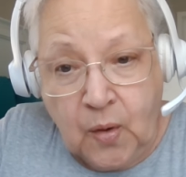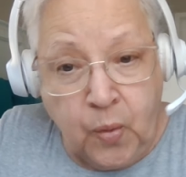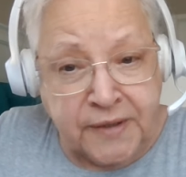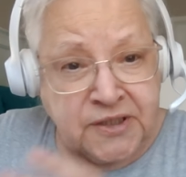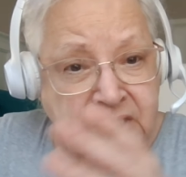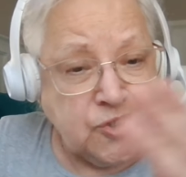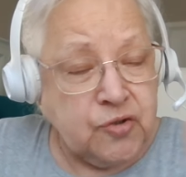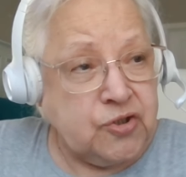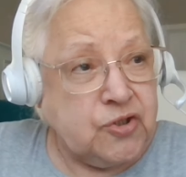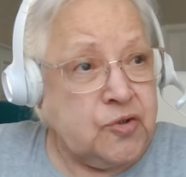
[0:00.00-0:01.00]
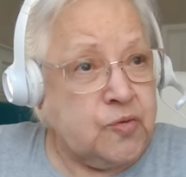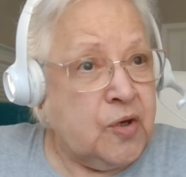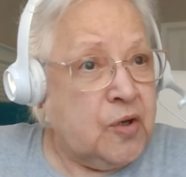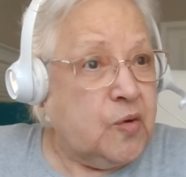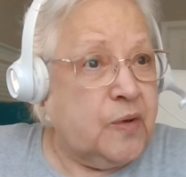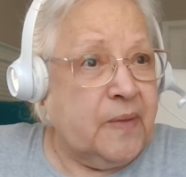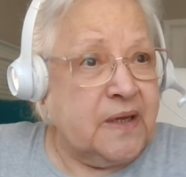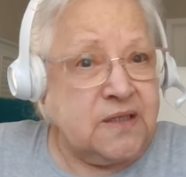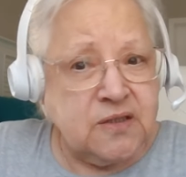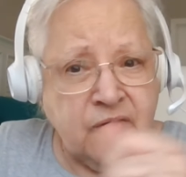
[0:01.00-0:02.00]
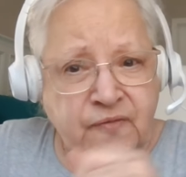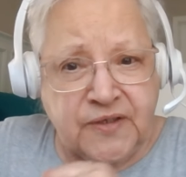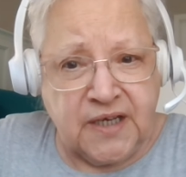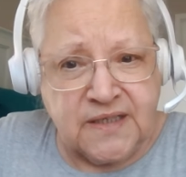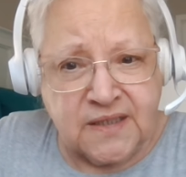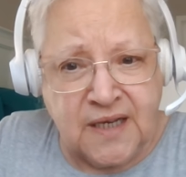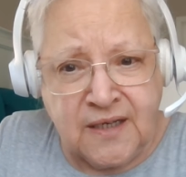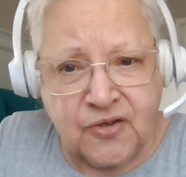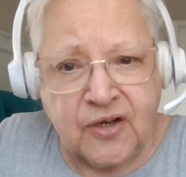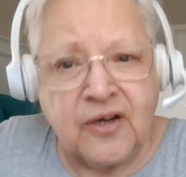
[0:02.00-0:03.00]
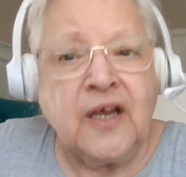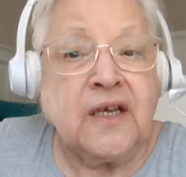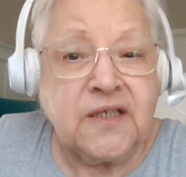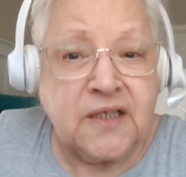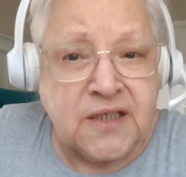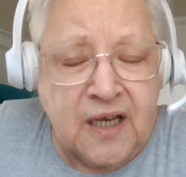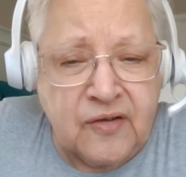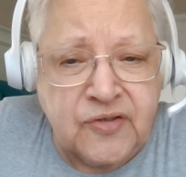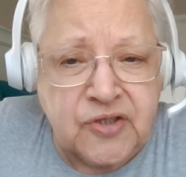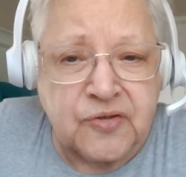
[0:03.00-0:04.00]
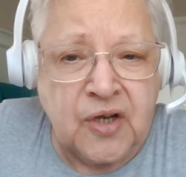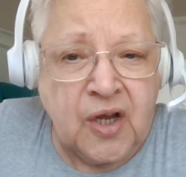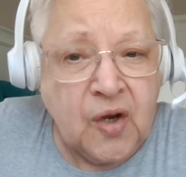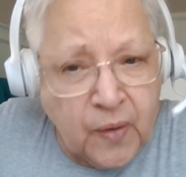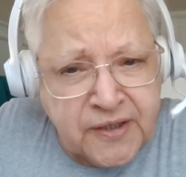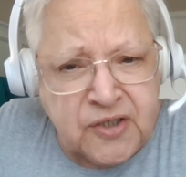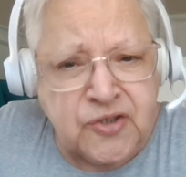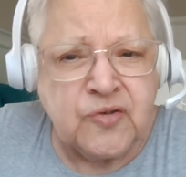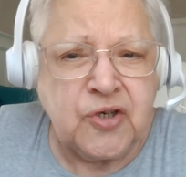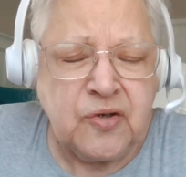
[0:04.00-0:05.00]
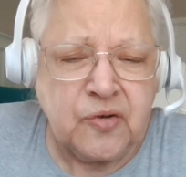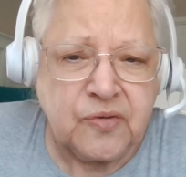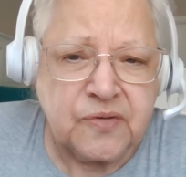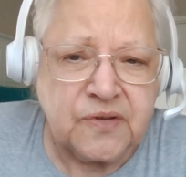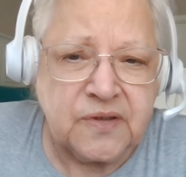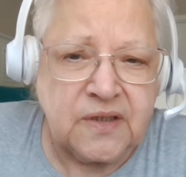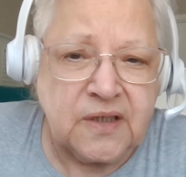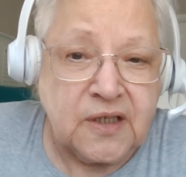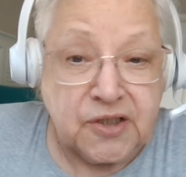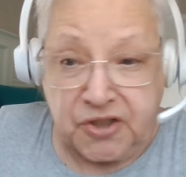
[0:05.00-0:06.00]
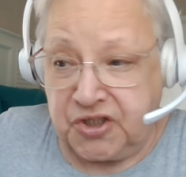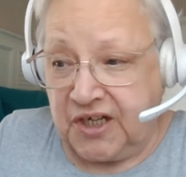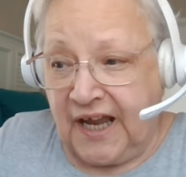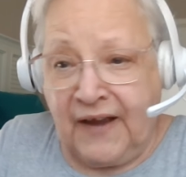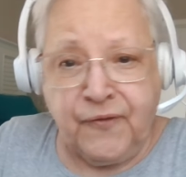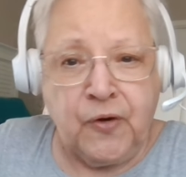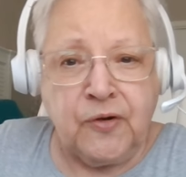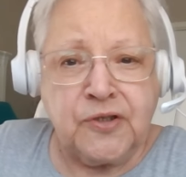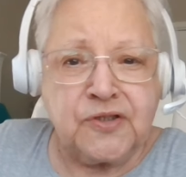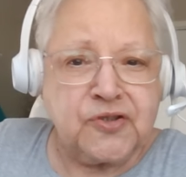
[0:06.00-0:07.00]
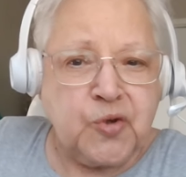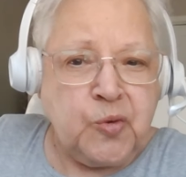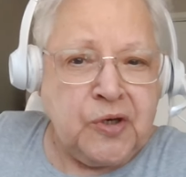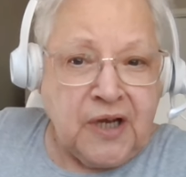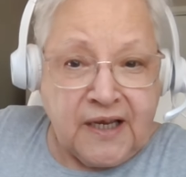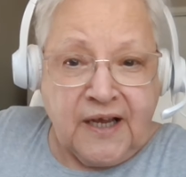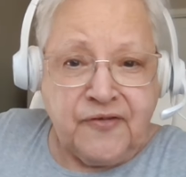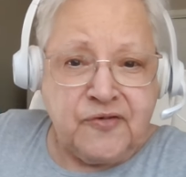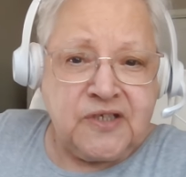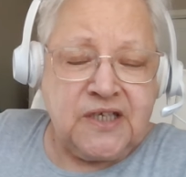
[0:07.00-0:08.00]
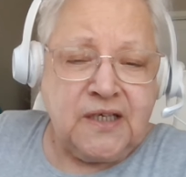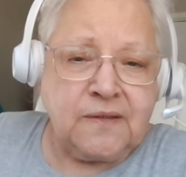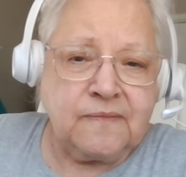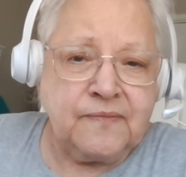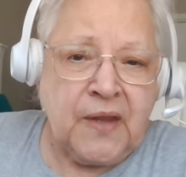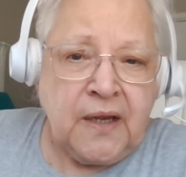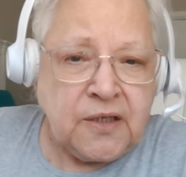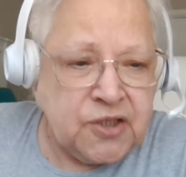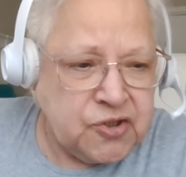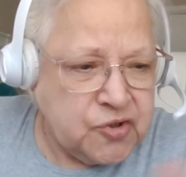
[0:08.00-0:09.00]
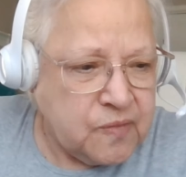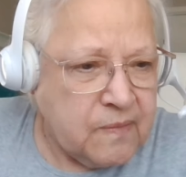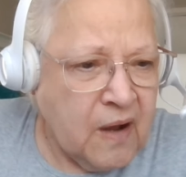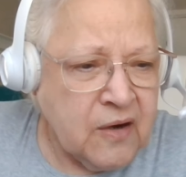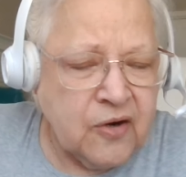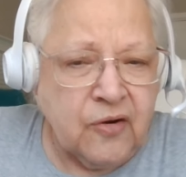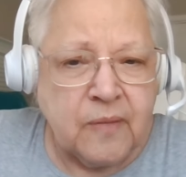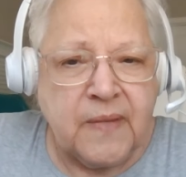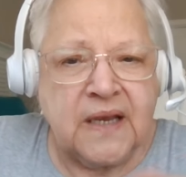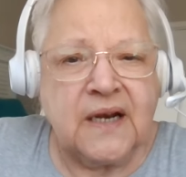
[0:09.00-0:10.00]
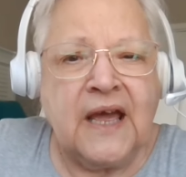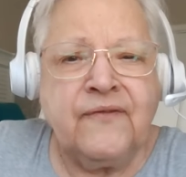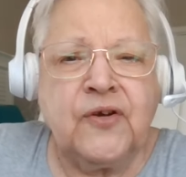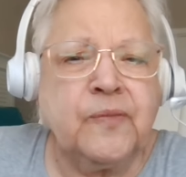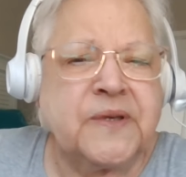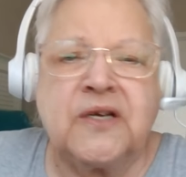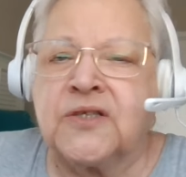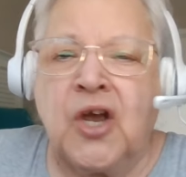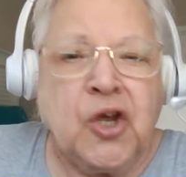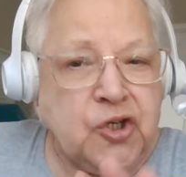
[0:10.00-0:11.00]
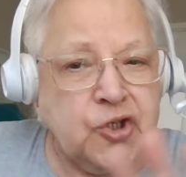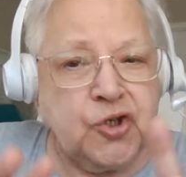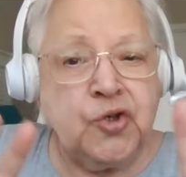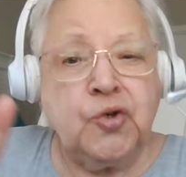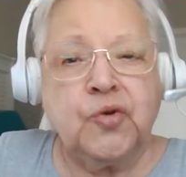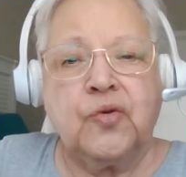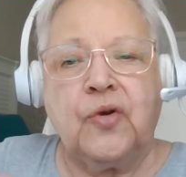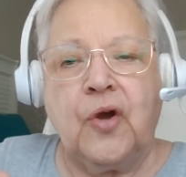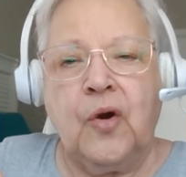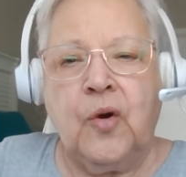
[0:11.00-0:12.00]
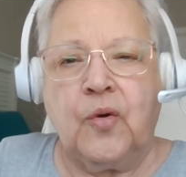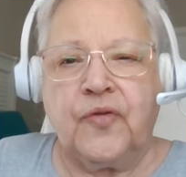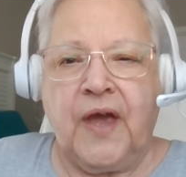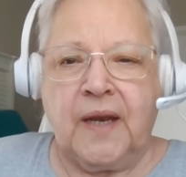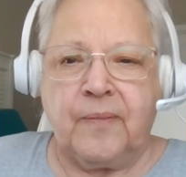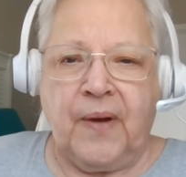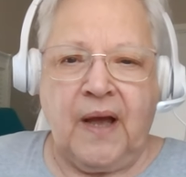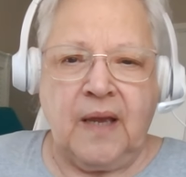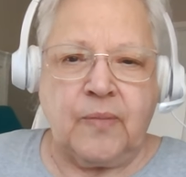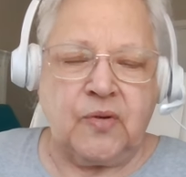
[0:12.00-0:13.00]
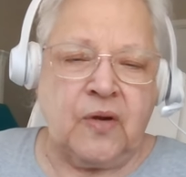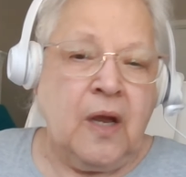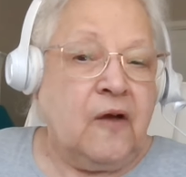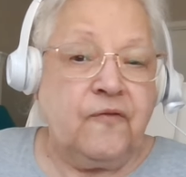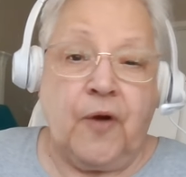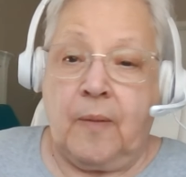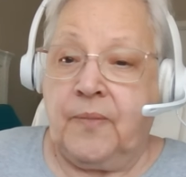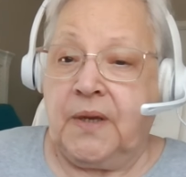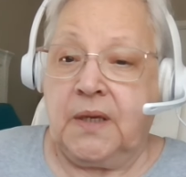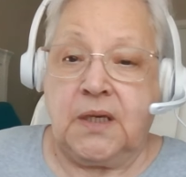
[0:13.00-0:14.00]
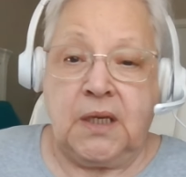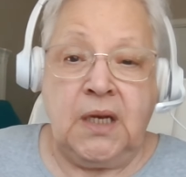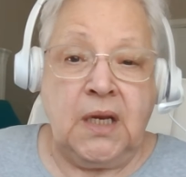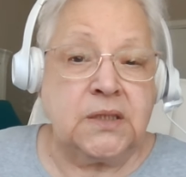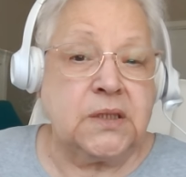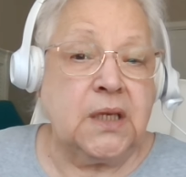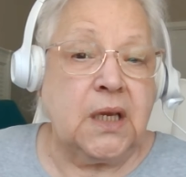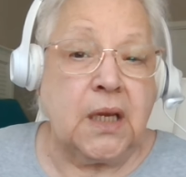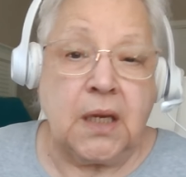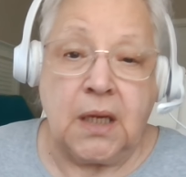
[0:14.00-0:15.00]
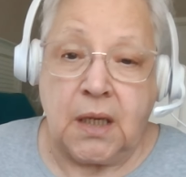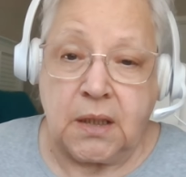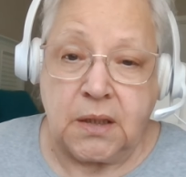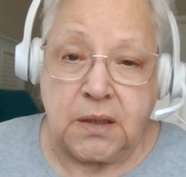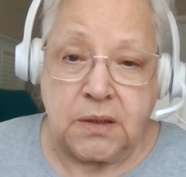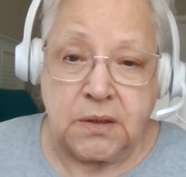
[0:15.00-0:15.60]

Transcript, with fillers: What did you do when my servant I sent her to tell you? What did you do? Did you laugh her to scorn like others did? Did you mock her and make laugh at her? Because you know that Bible from beginning to end.